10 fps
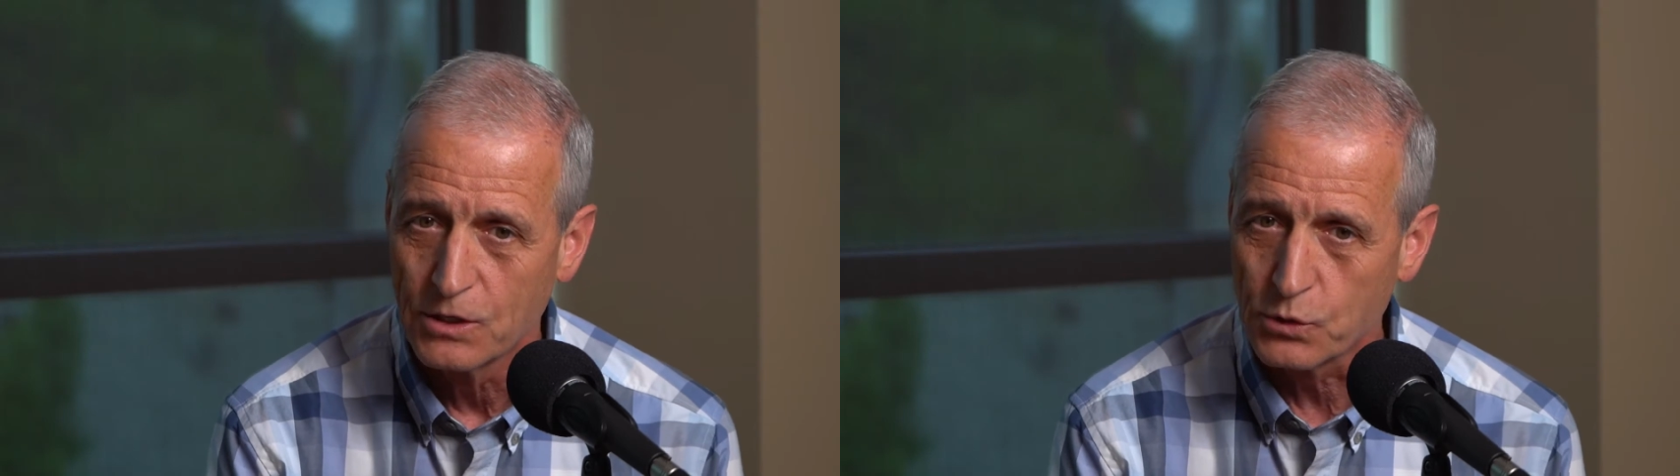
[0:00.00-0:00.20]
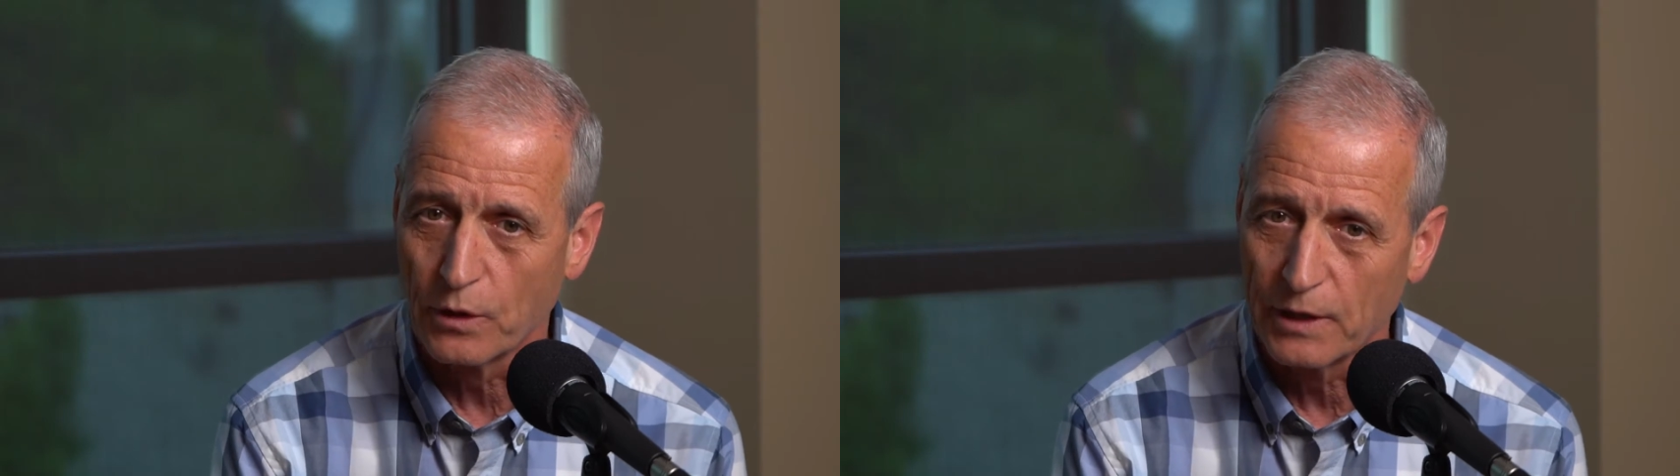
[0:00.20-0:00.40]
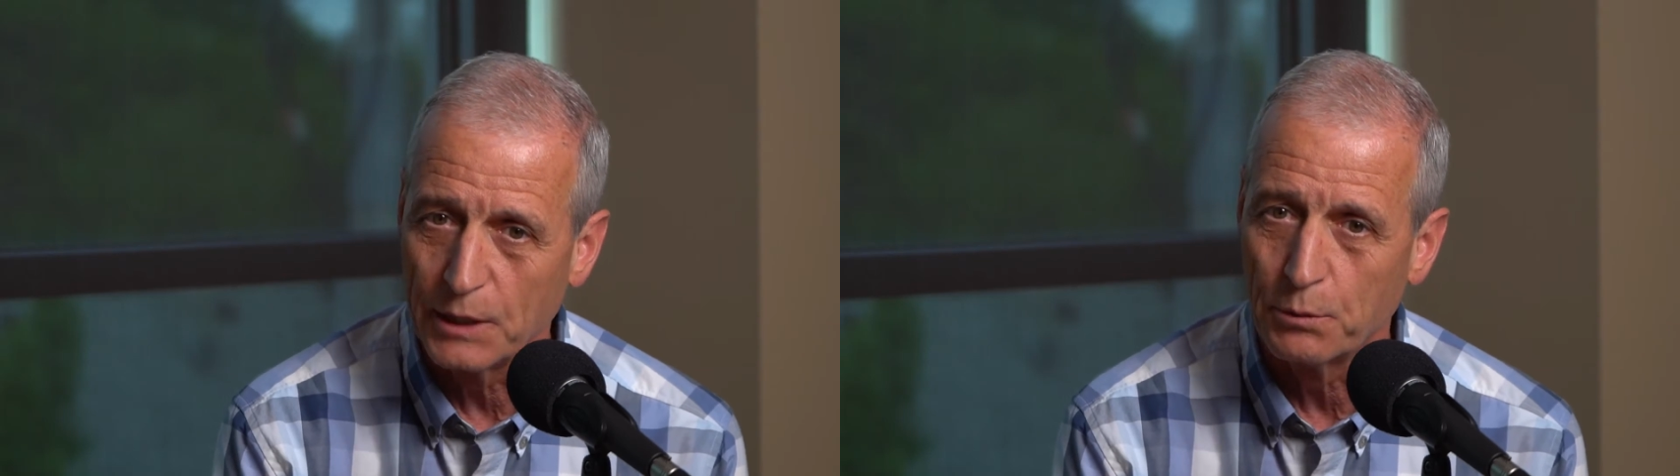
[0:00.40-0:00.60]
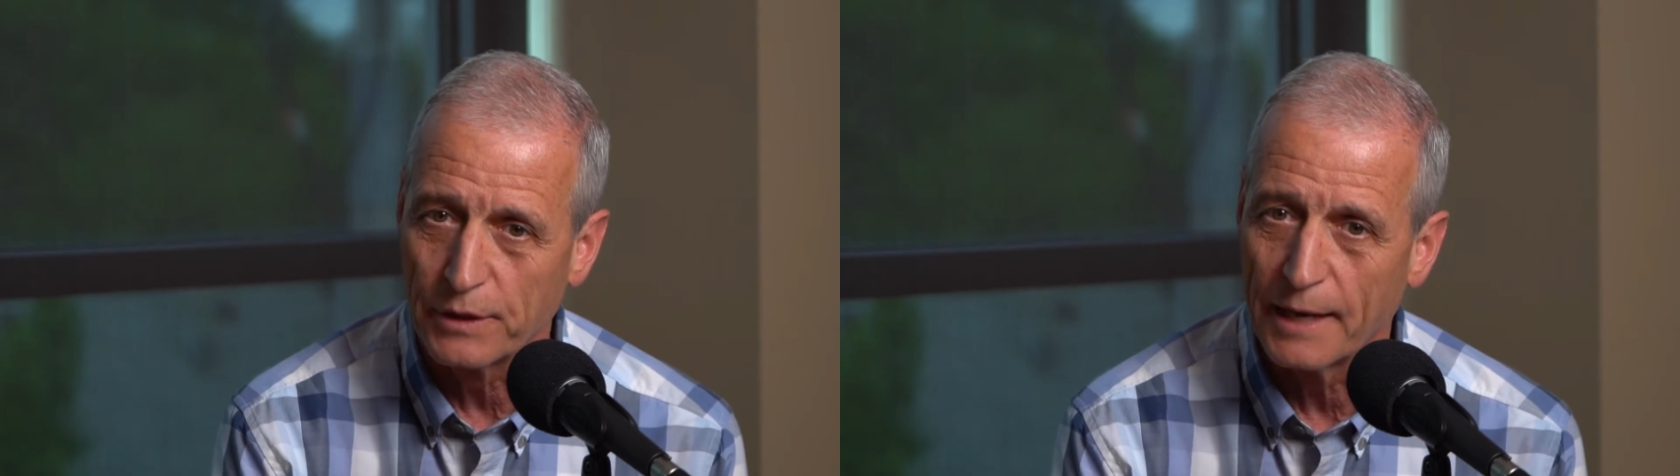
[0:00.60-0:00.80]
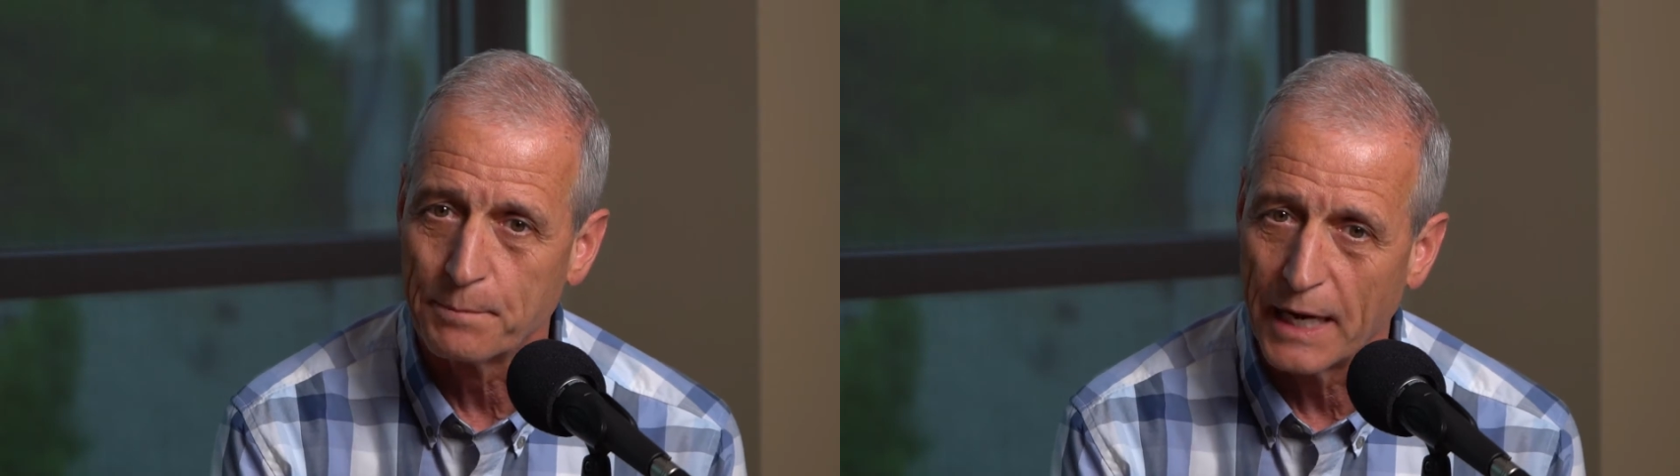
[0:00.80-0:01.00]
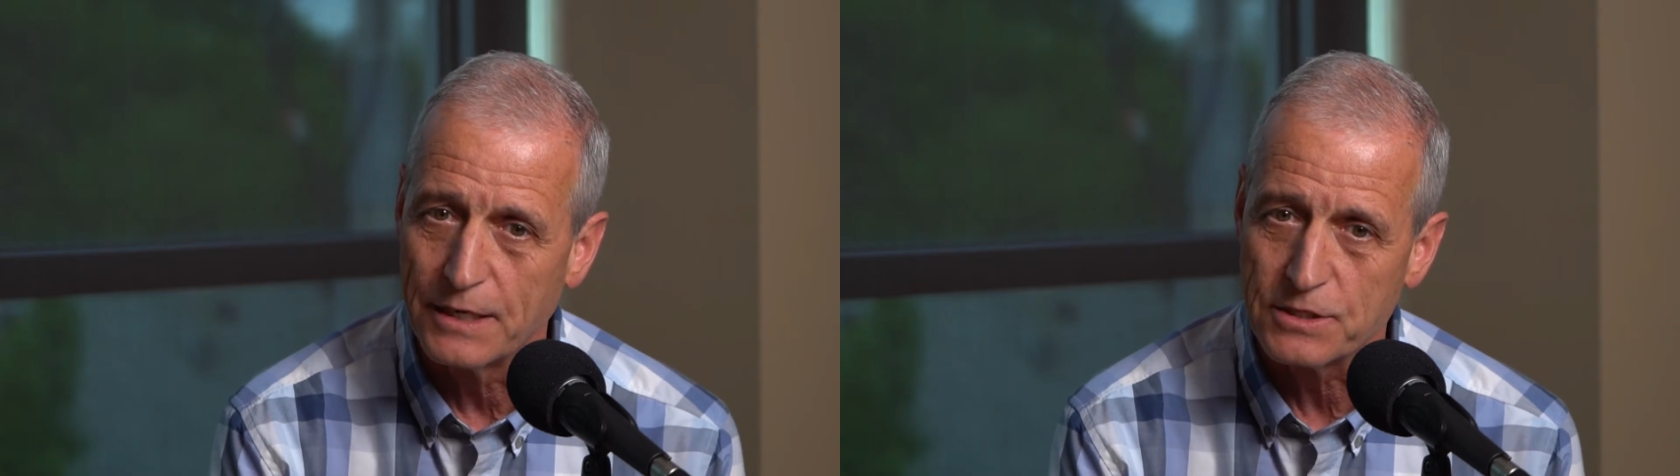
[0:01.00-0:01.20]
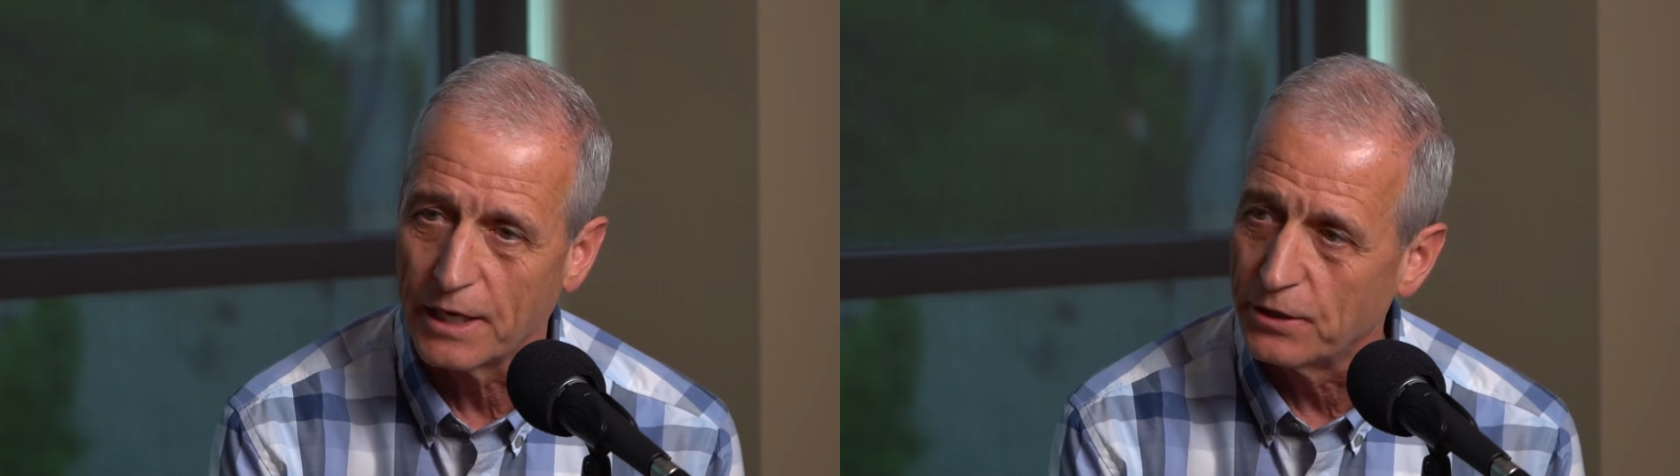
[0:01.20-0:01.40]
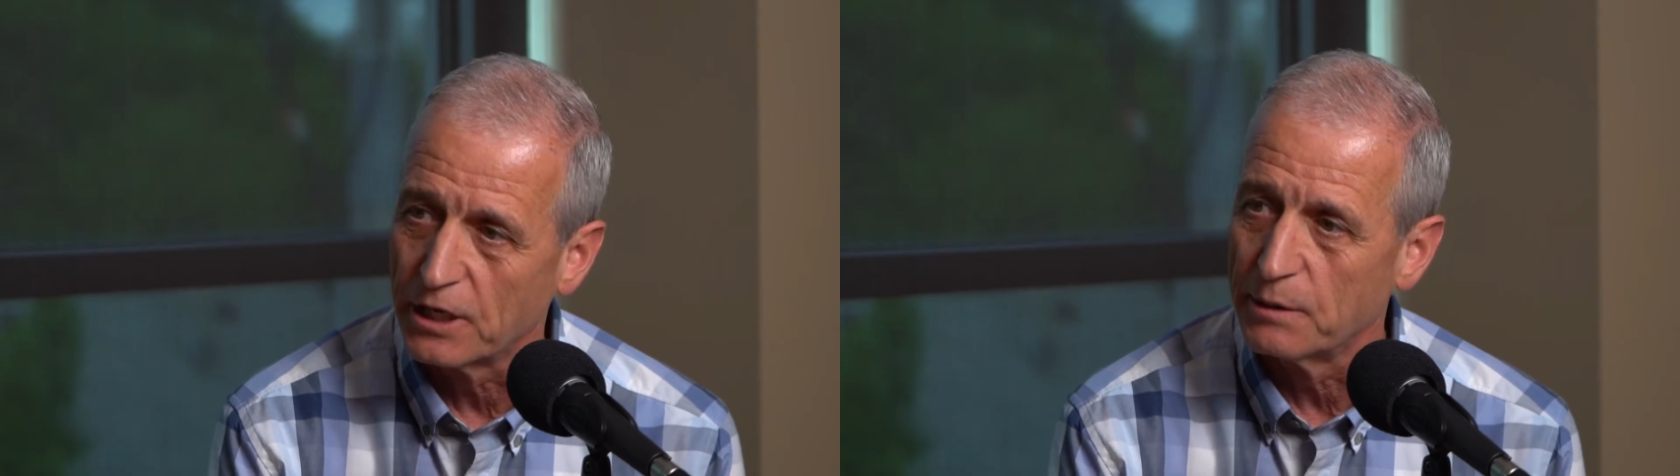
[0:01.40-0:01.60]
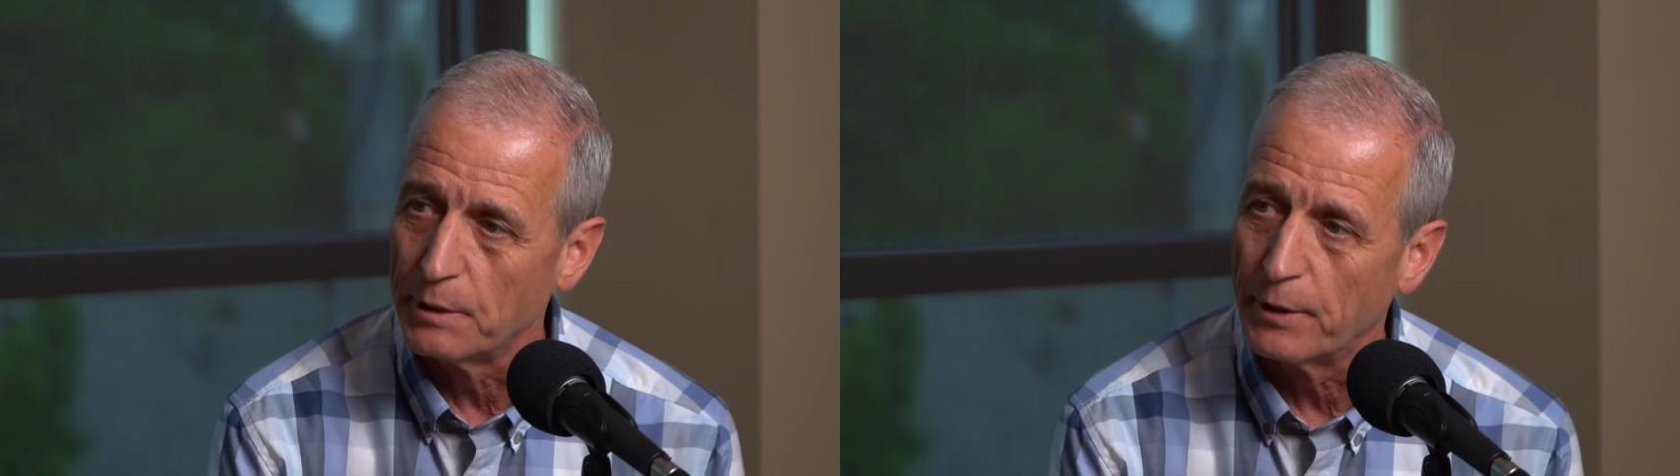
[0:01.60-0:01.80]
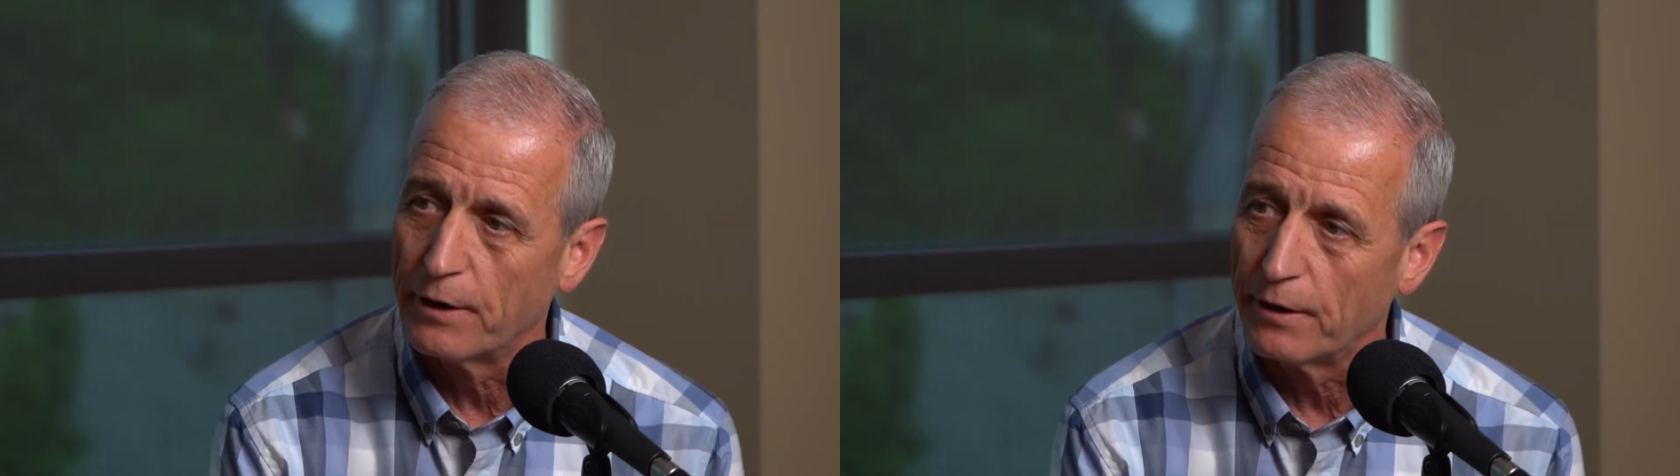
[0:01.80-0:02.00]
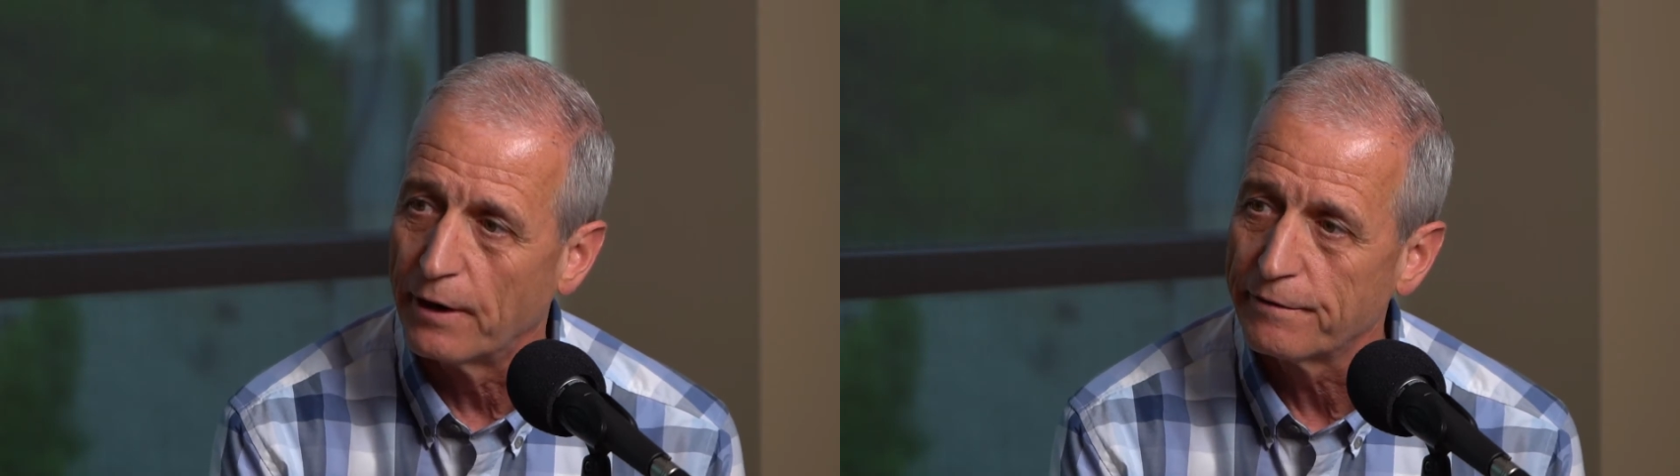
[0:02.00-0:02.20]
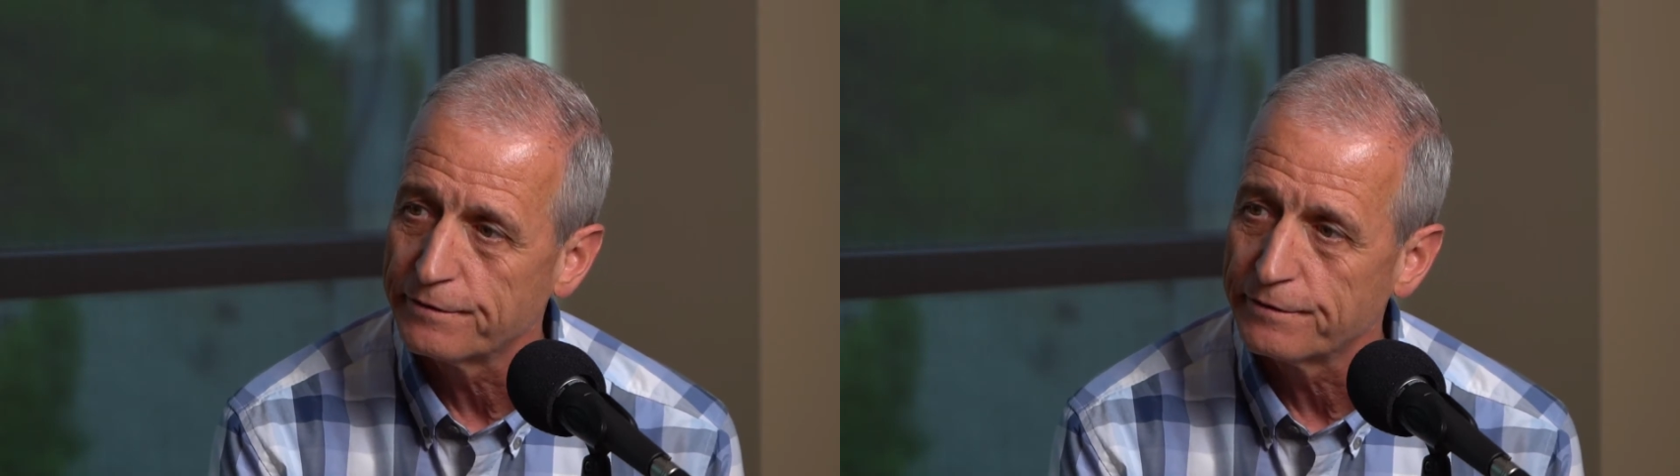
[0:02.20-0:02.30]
sort of lead with that mindset, you're going to be better off.